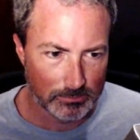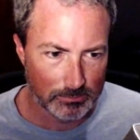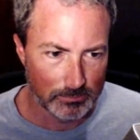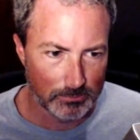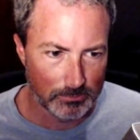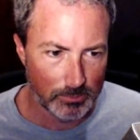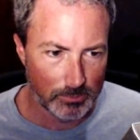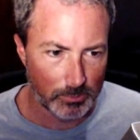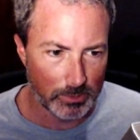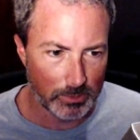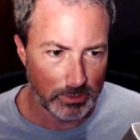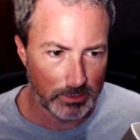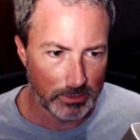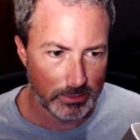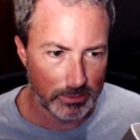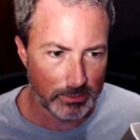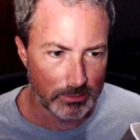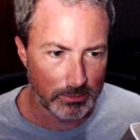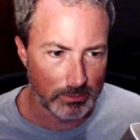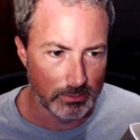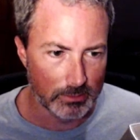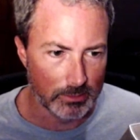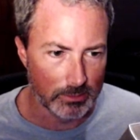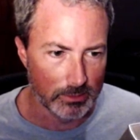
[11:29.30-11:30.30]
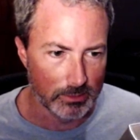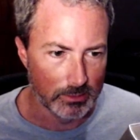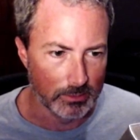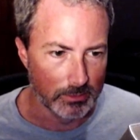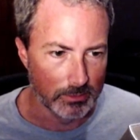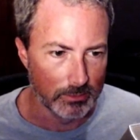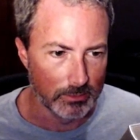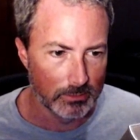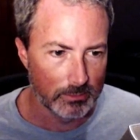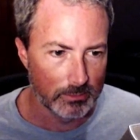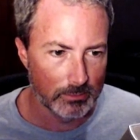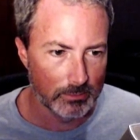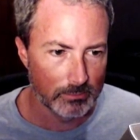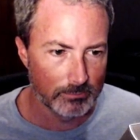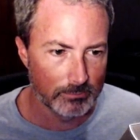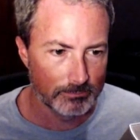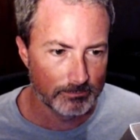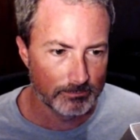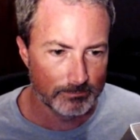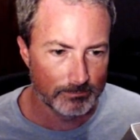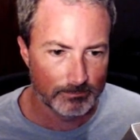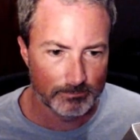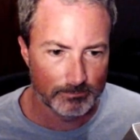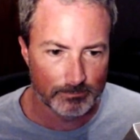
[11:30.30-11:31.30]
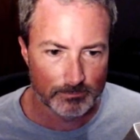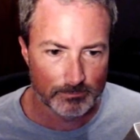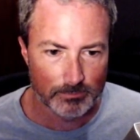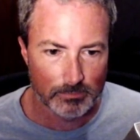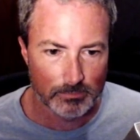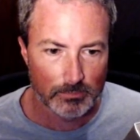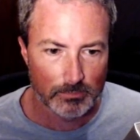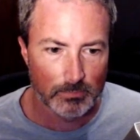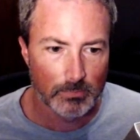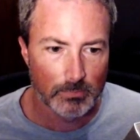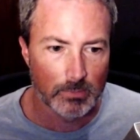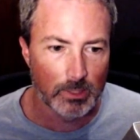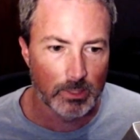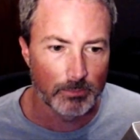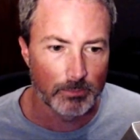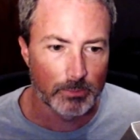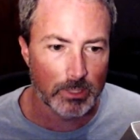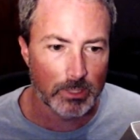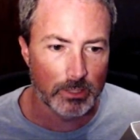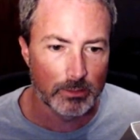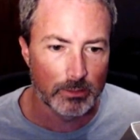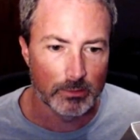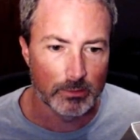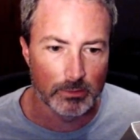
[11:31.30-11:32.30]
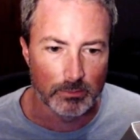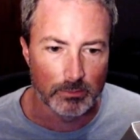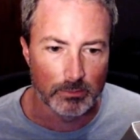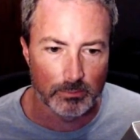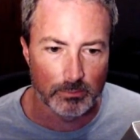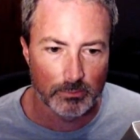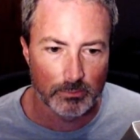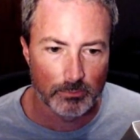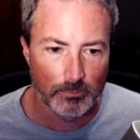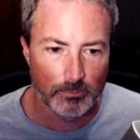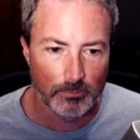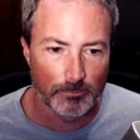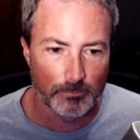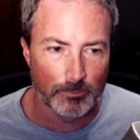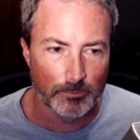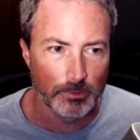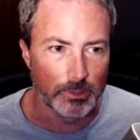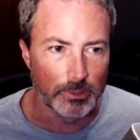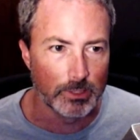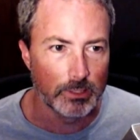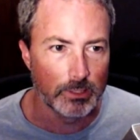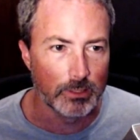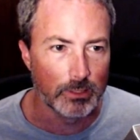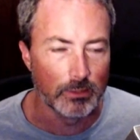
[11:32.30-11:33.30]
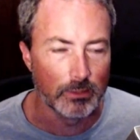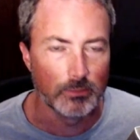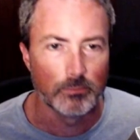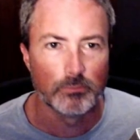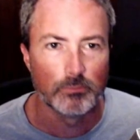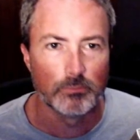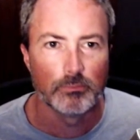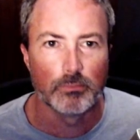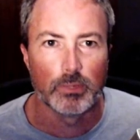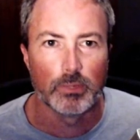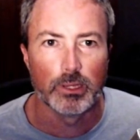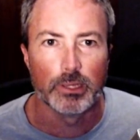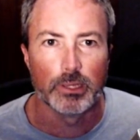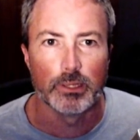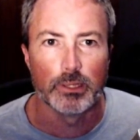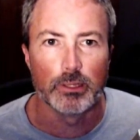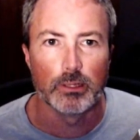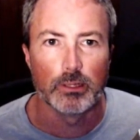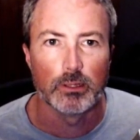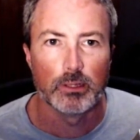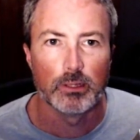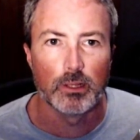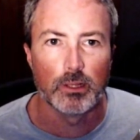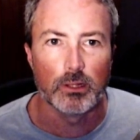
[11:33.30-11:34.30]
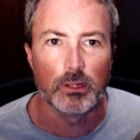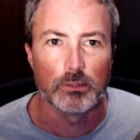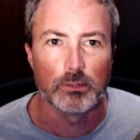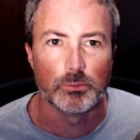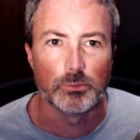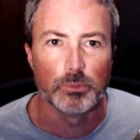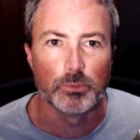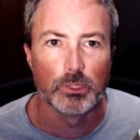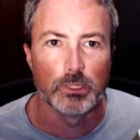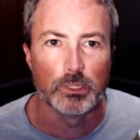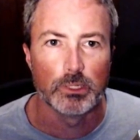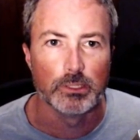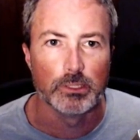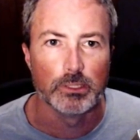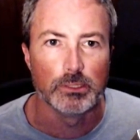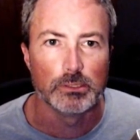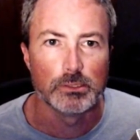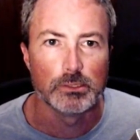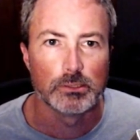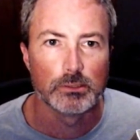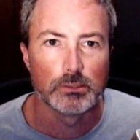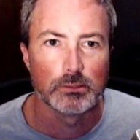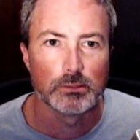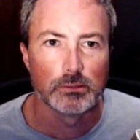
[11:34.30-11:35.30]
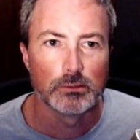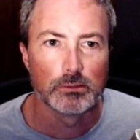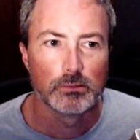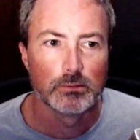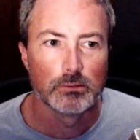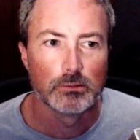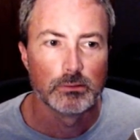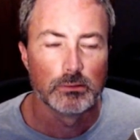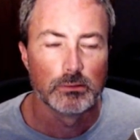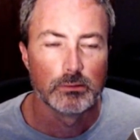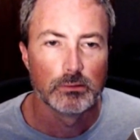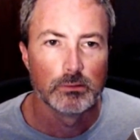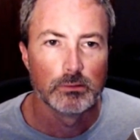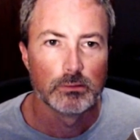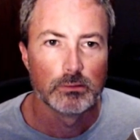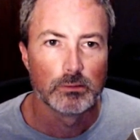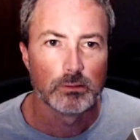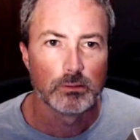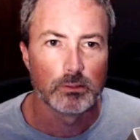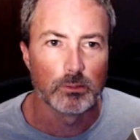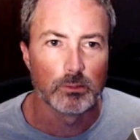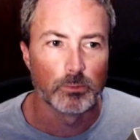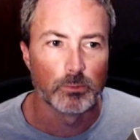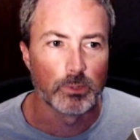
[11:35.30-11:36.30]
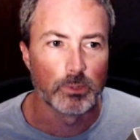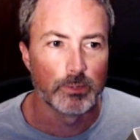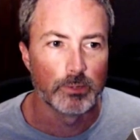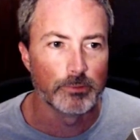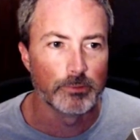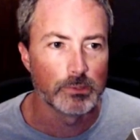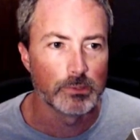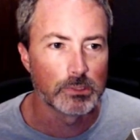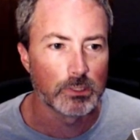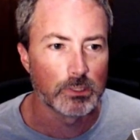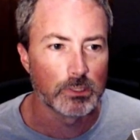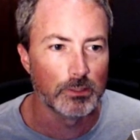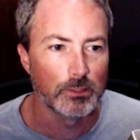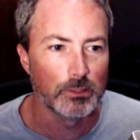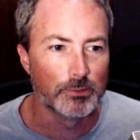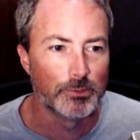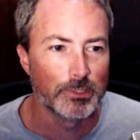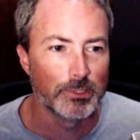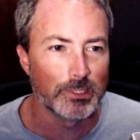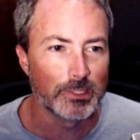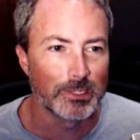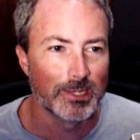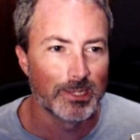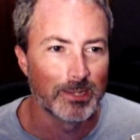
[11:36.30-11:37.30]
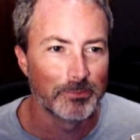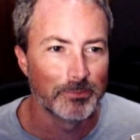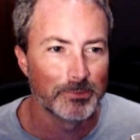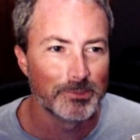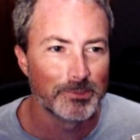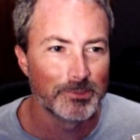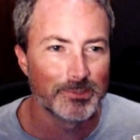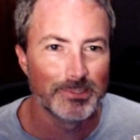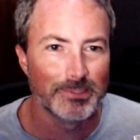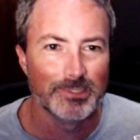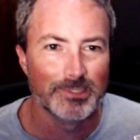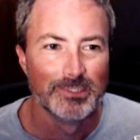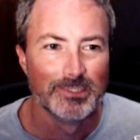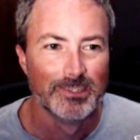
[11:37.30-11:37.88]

We want like the... I'm kind of forgetting my algebra is... or whatever it's called, trigonometry.